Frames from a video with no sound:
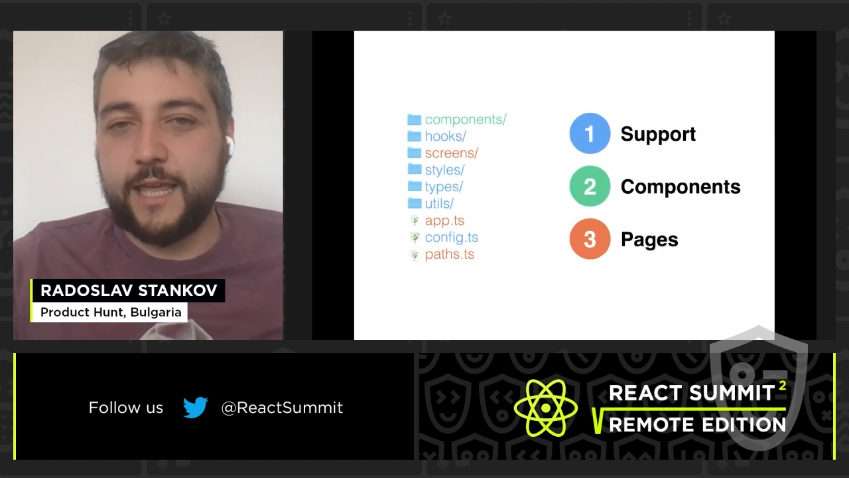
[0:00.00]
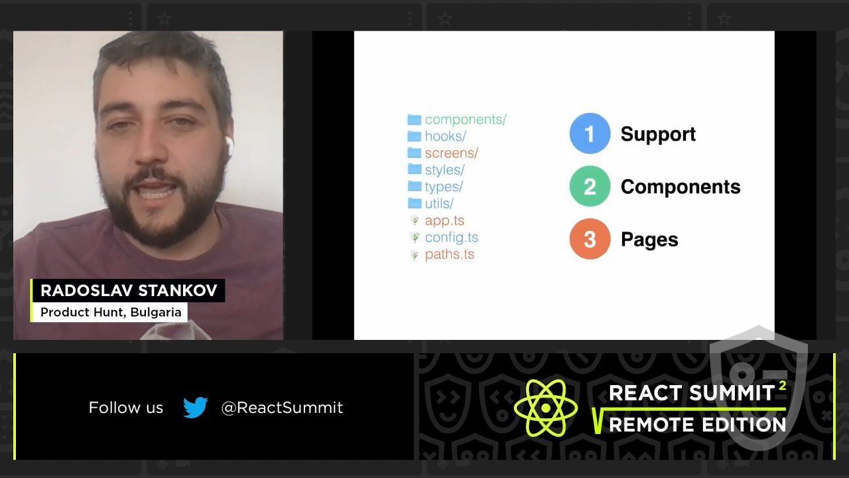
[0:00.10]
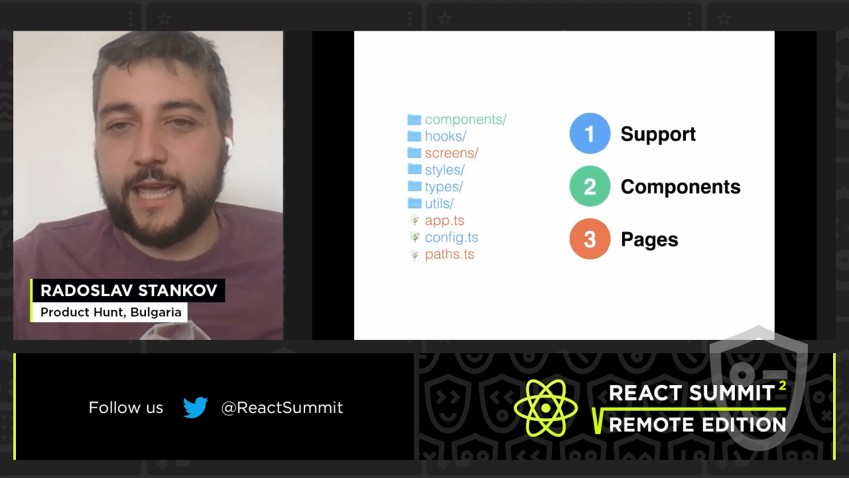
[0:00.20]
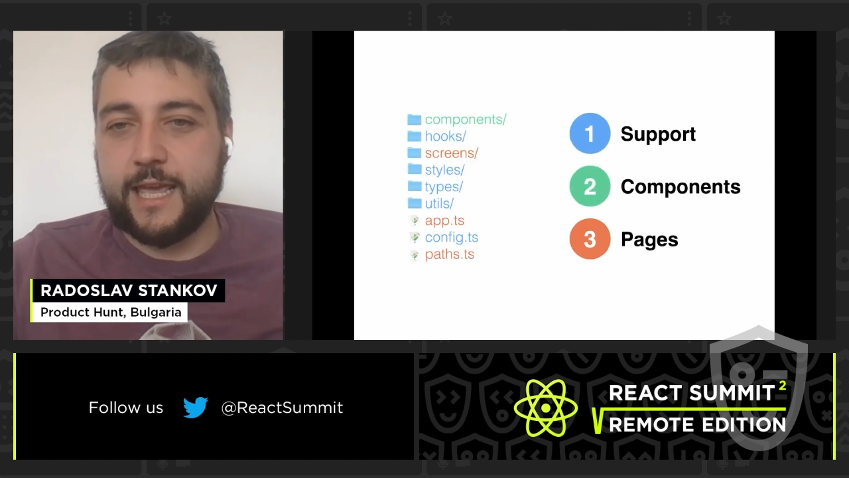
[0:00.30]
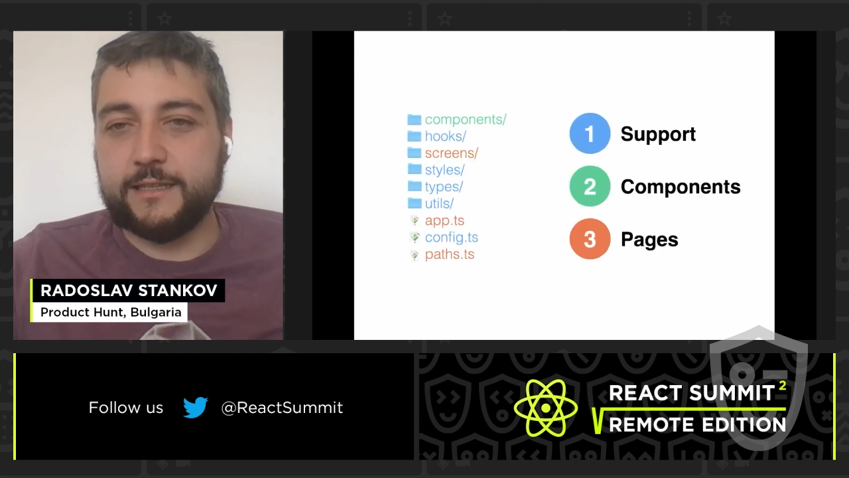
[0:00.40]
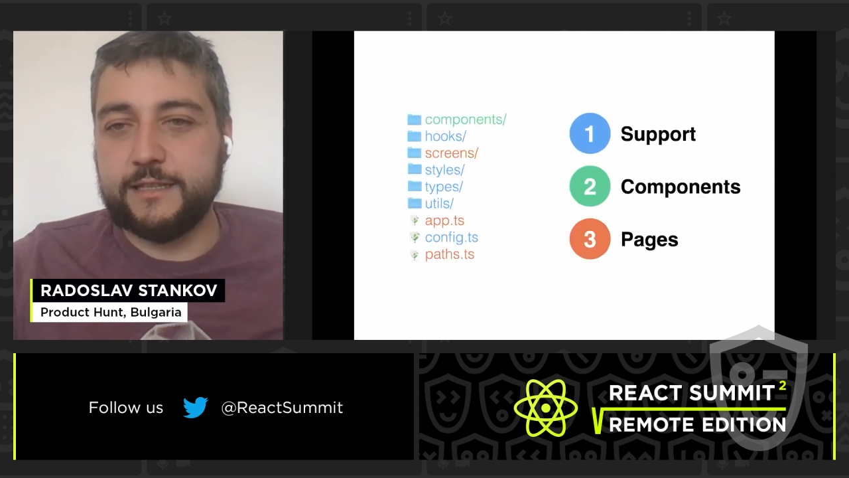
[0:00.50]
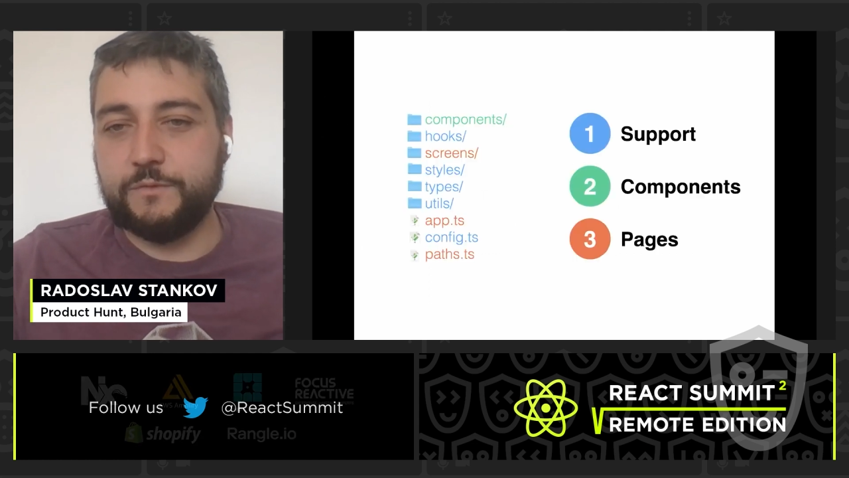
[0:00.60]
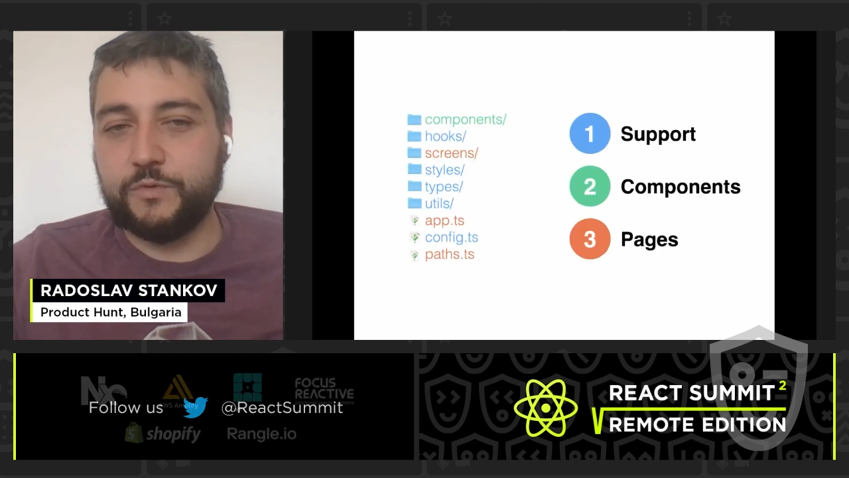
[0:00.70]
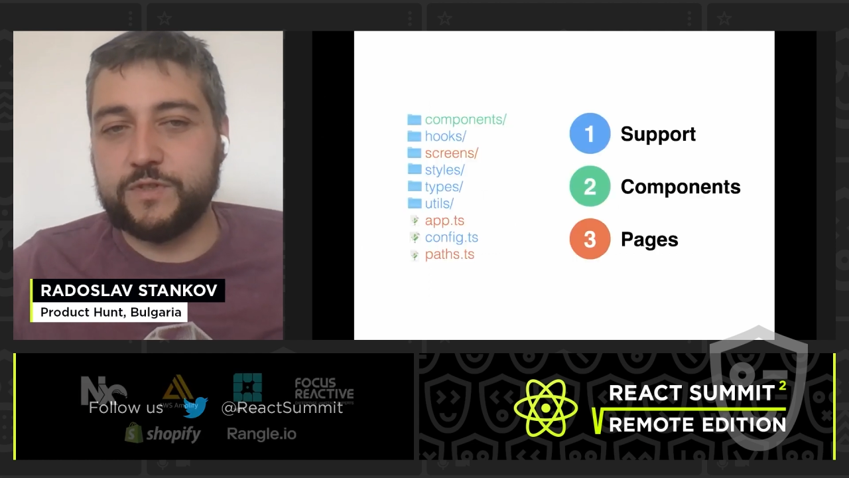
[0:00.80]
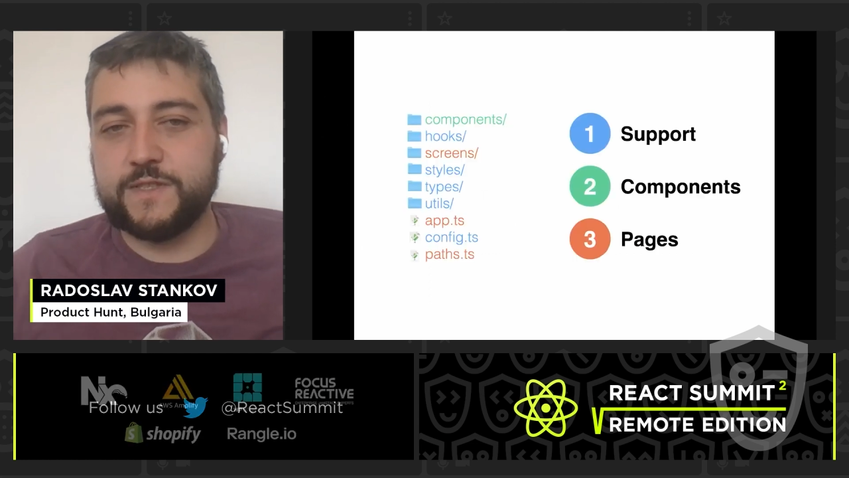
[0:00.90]
And
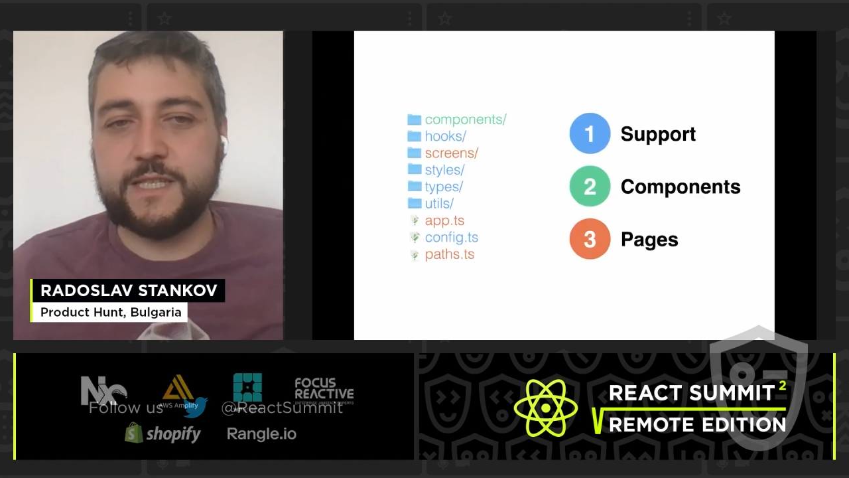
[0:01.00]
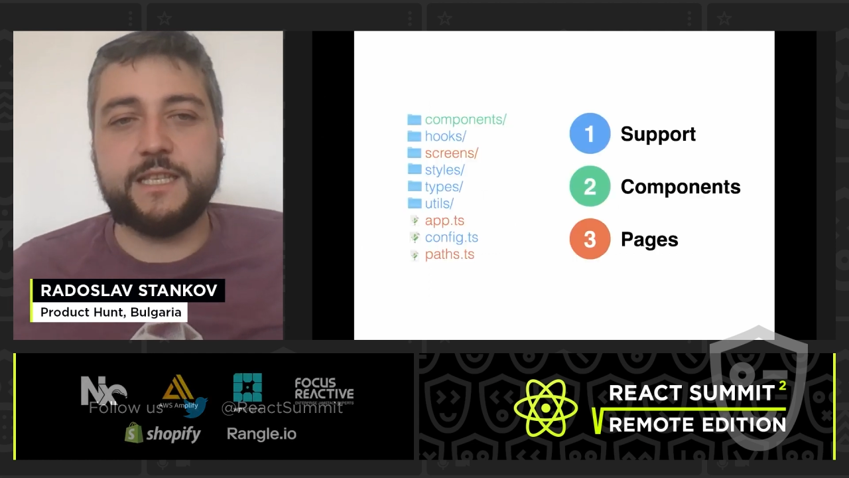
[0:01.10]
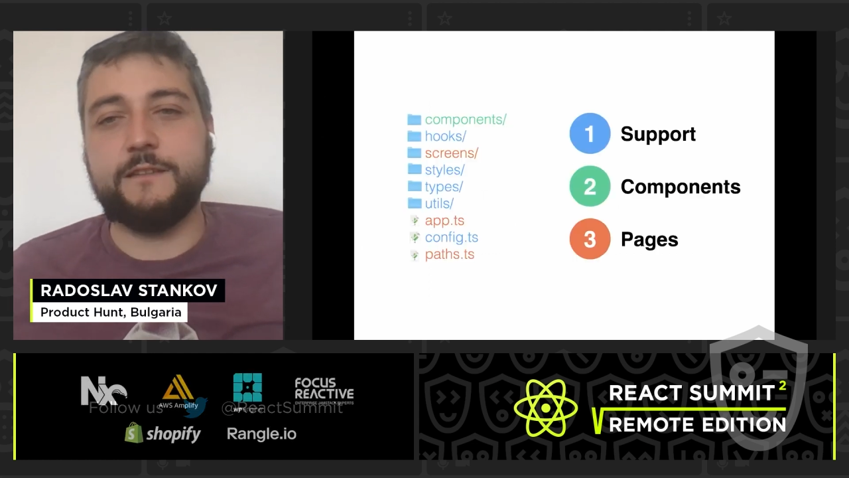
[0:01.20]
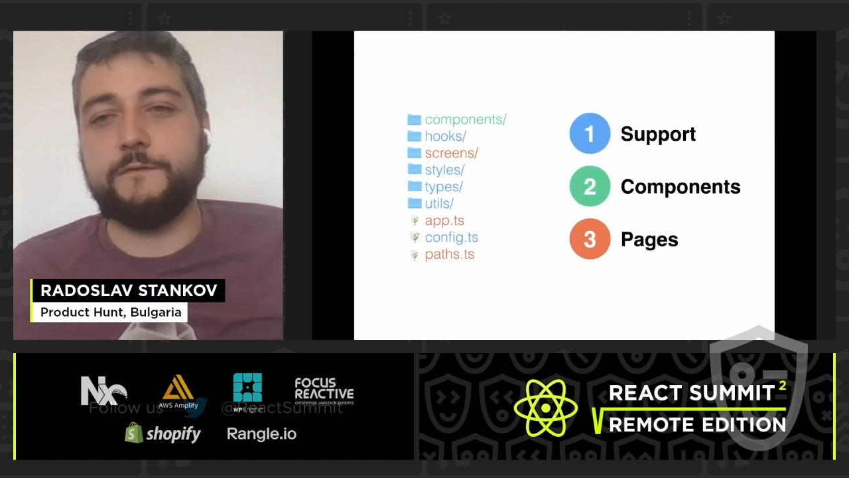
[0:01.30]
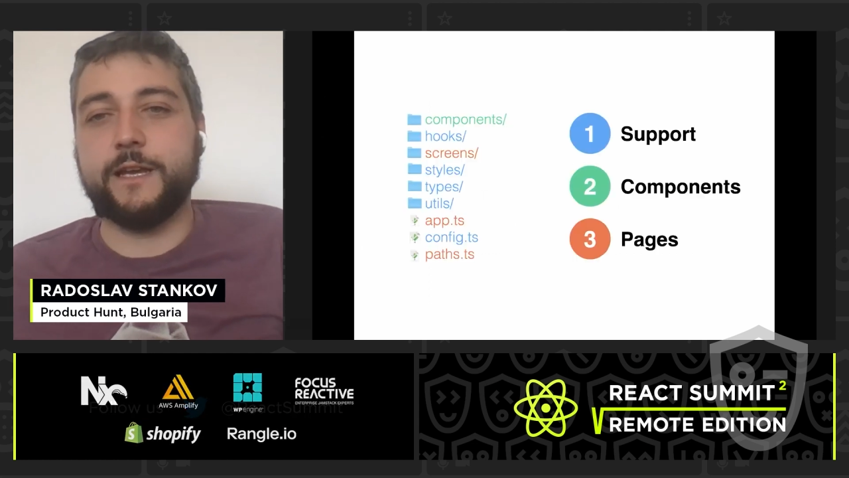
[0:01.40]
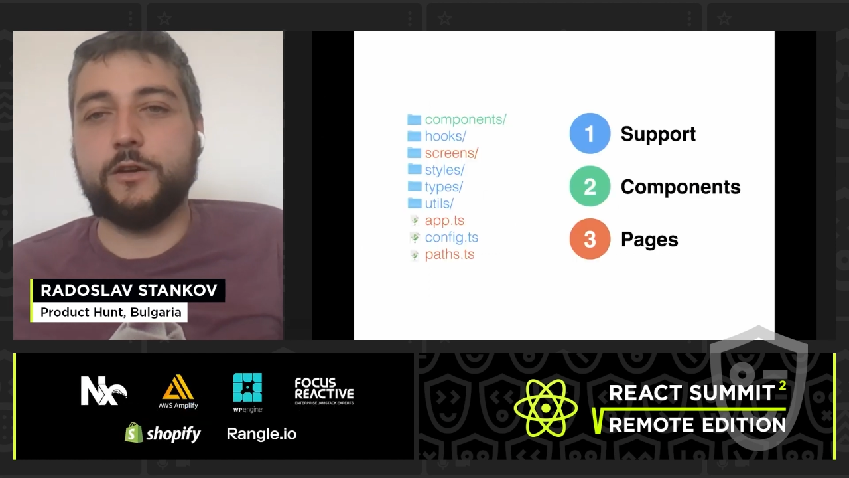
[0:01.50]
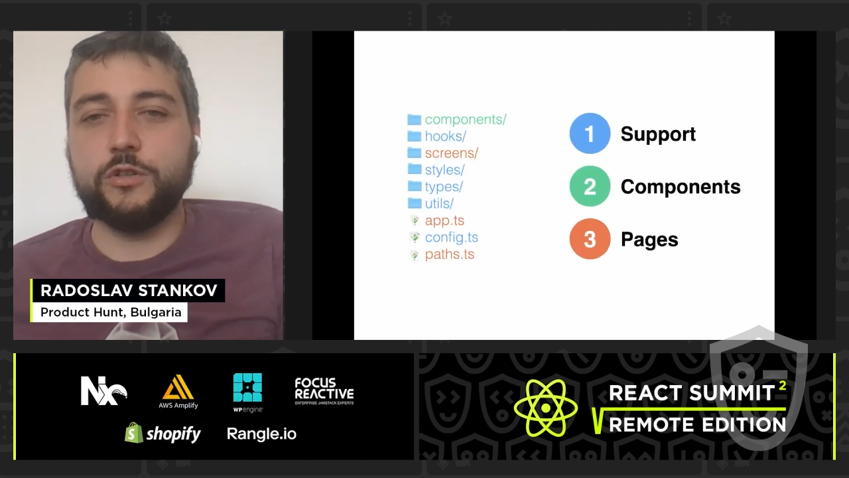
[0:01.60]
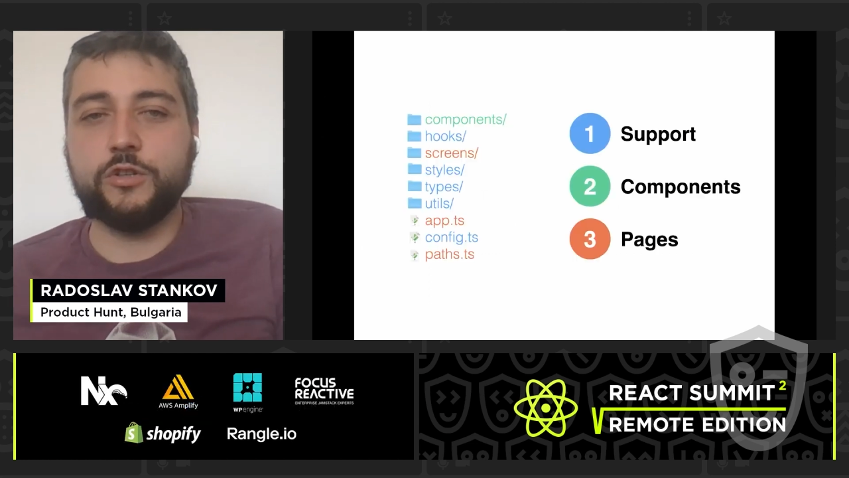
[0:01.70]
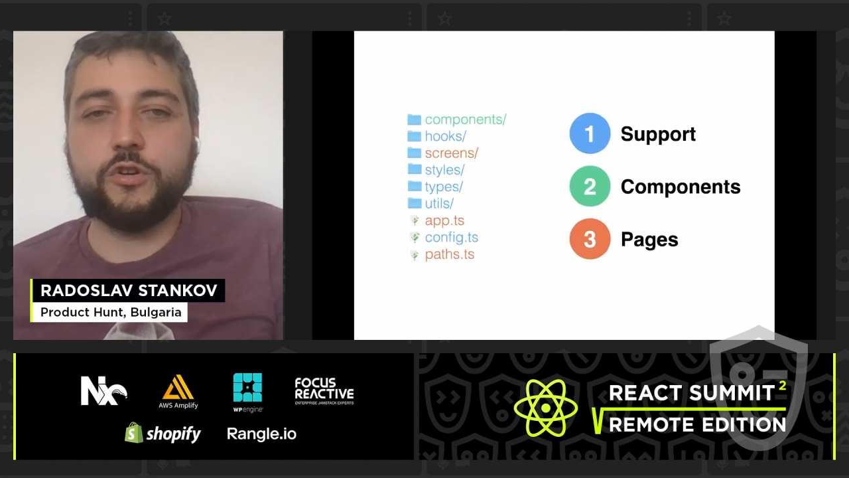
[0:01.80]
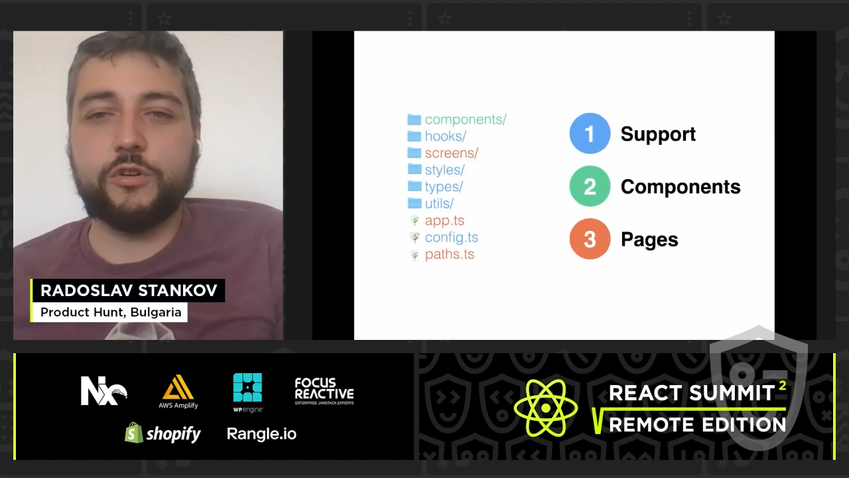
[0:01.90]
if you see, if I
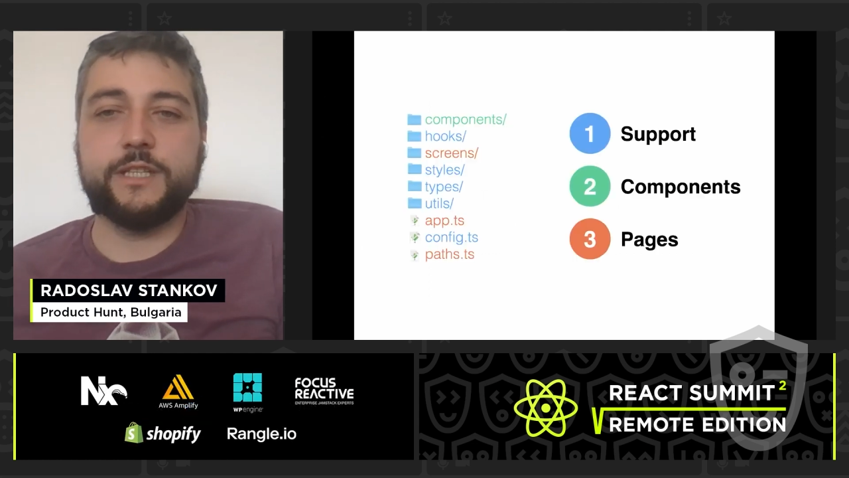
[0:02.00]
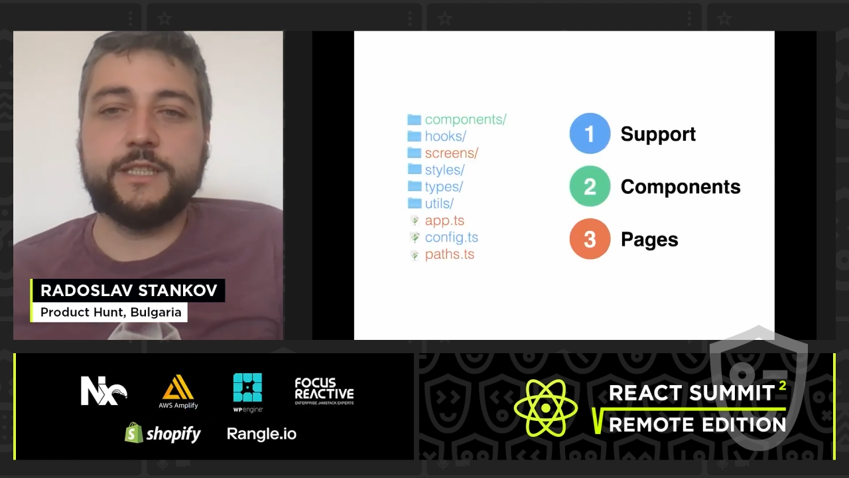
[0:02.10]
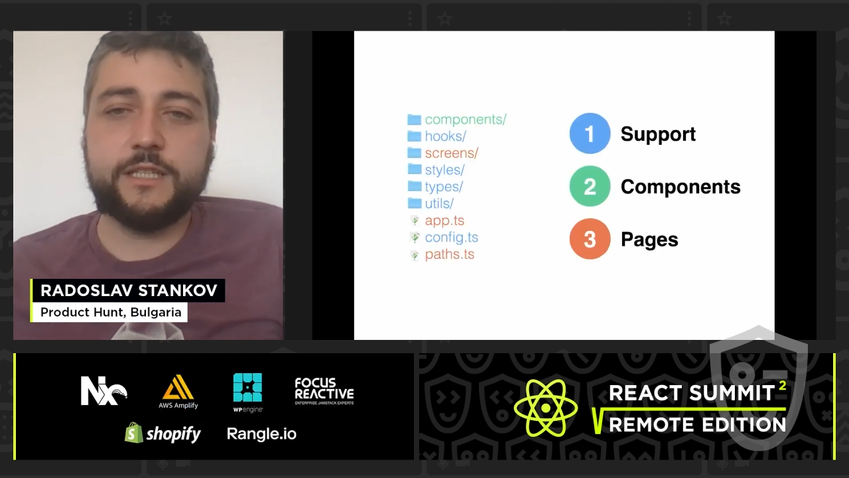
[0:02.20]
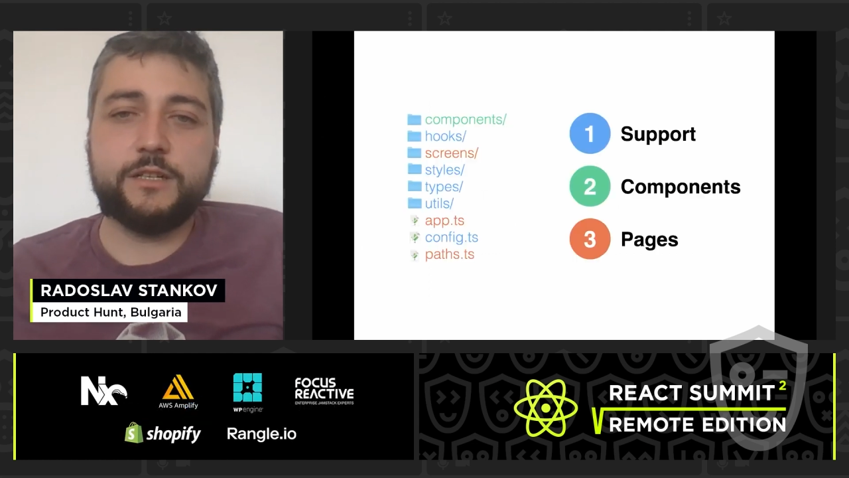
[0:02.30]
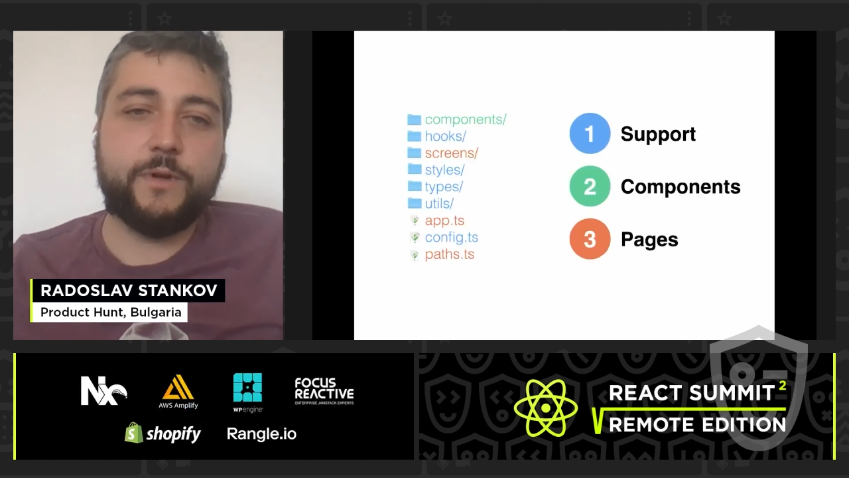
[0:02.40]
color code it here,